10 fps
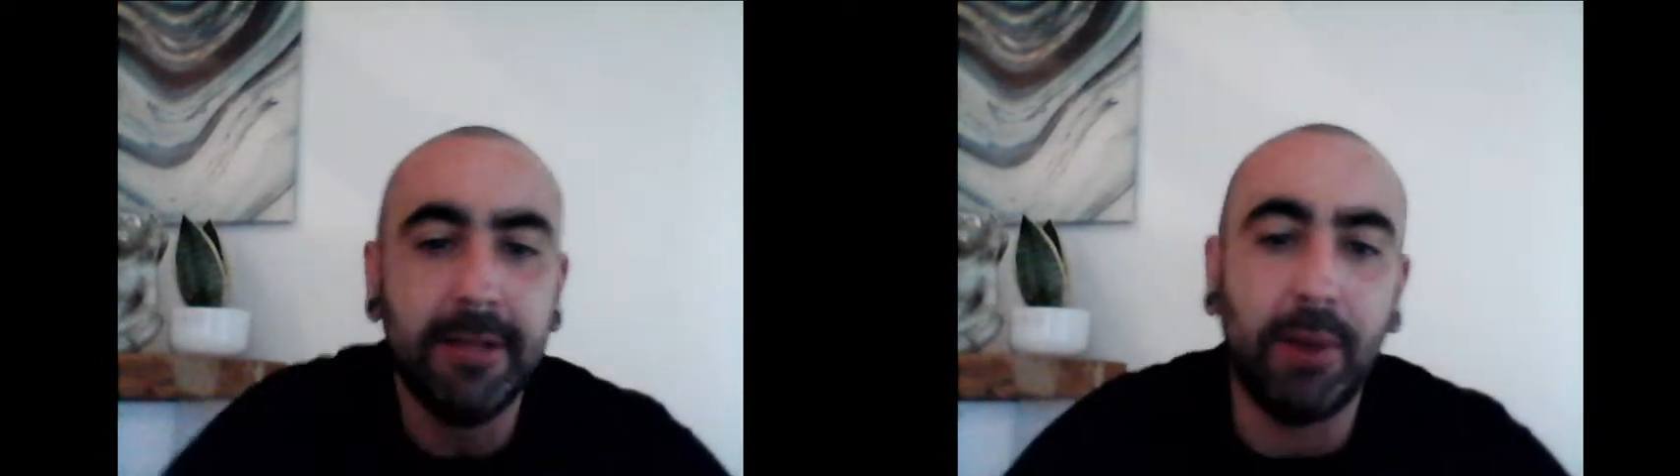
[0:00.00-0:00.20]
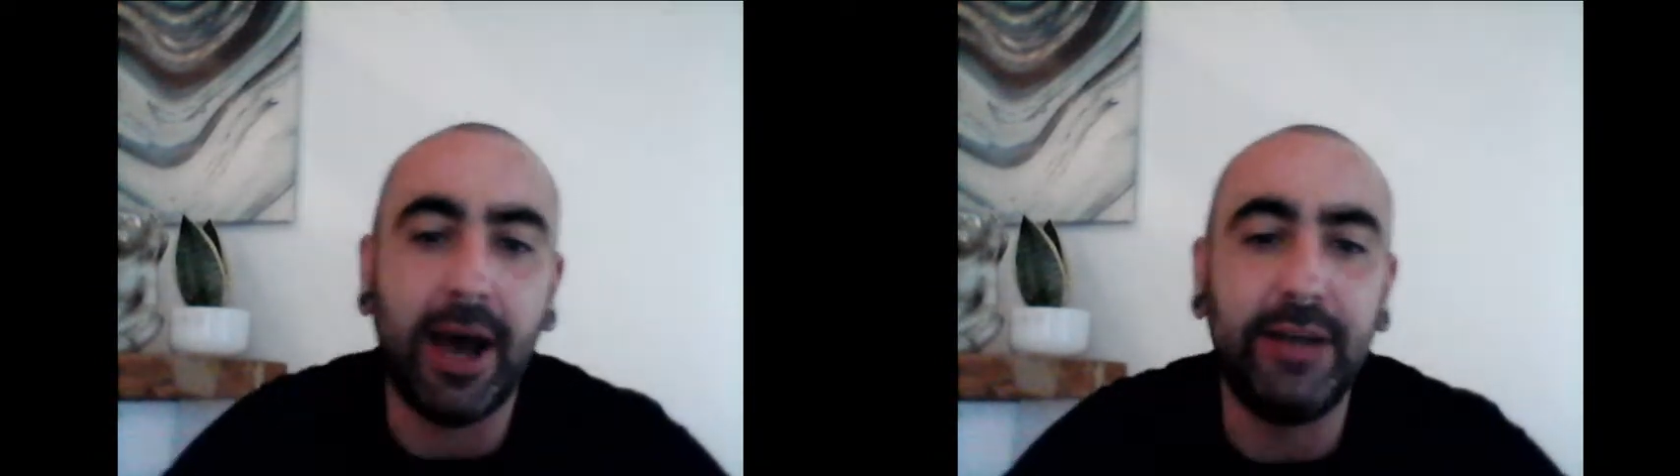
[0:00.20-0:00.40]

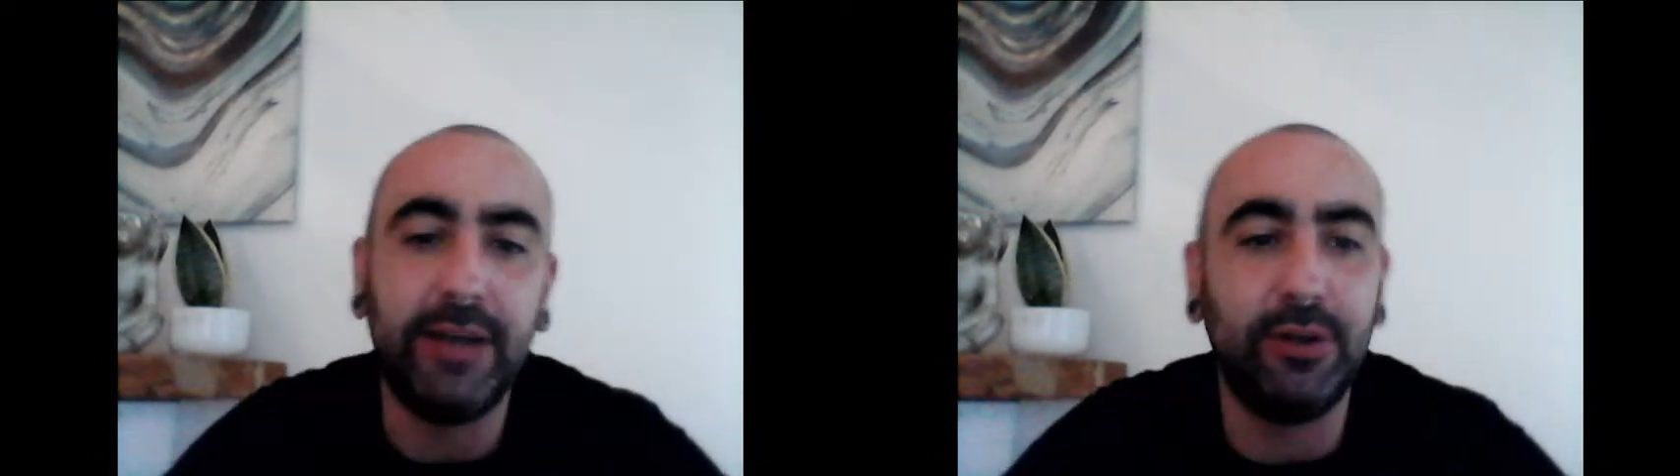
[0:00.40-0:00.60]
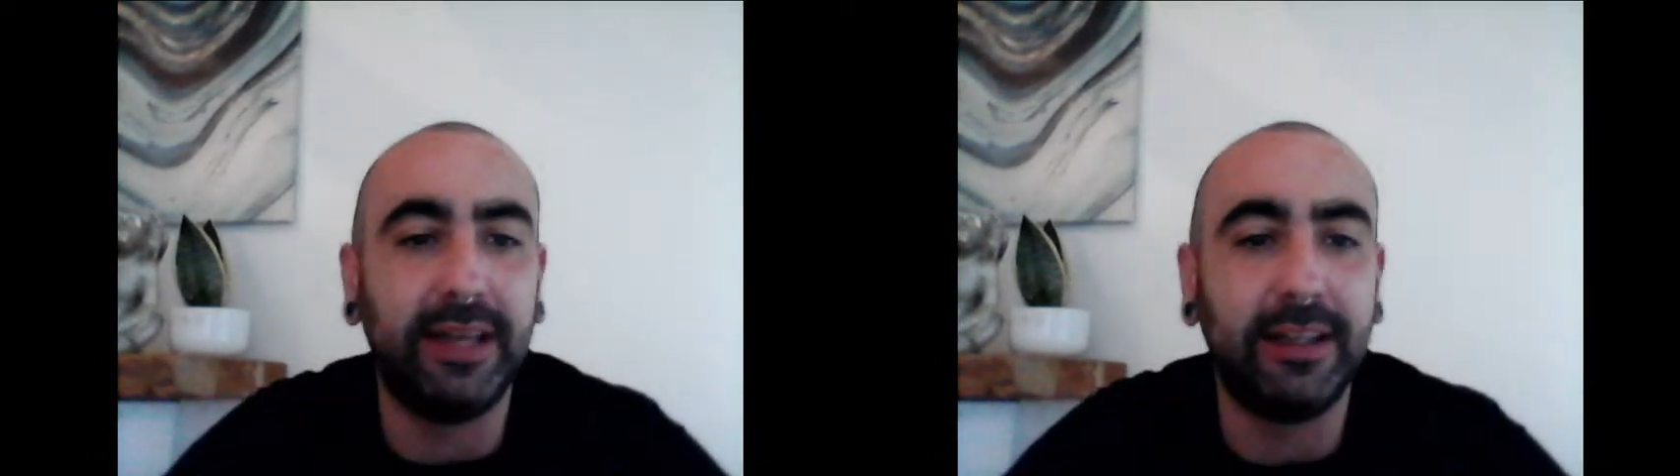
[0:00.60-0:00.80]
but I
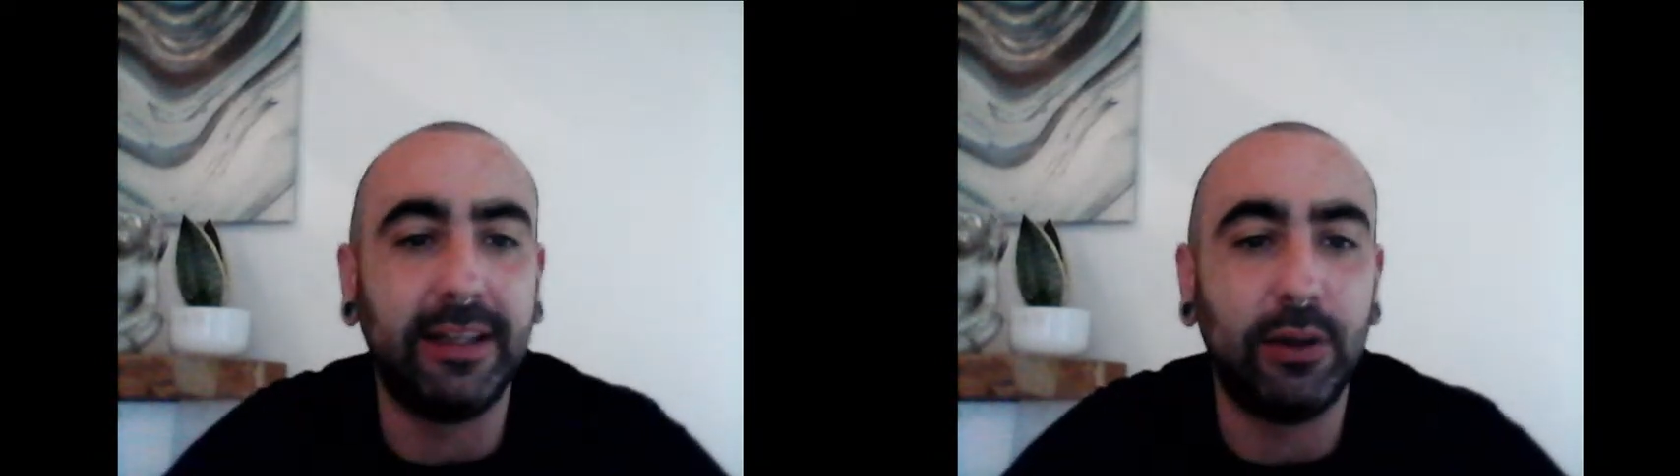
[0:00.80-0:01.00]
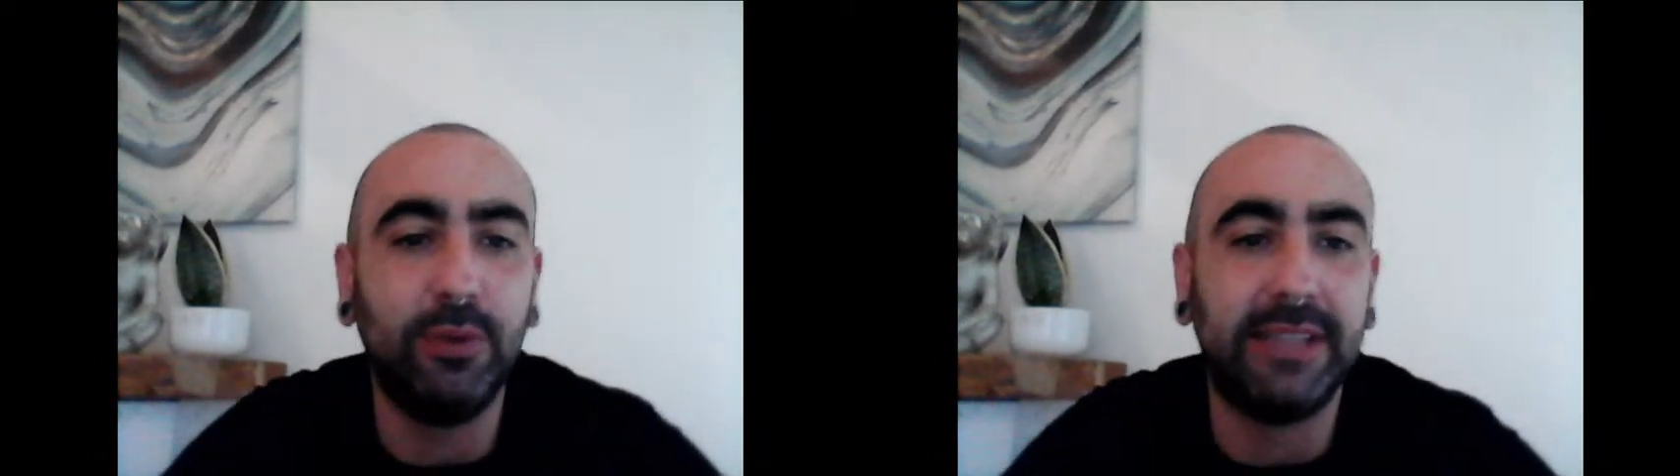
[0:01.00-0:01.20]
do think
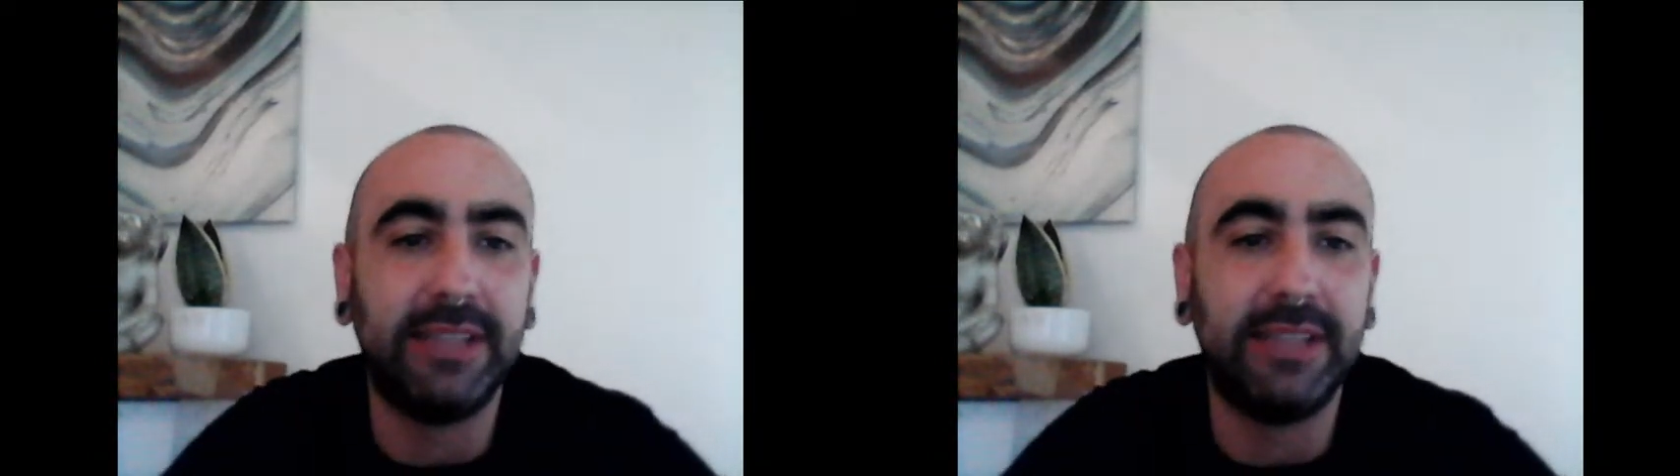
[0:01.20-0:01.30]
that those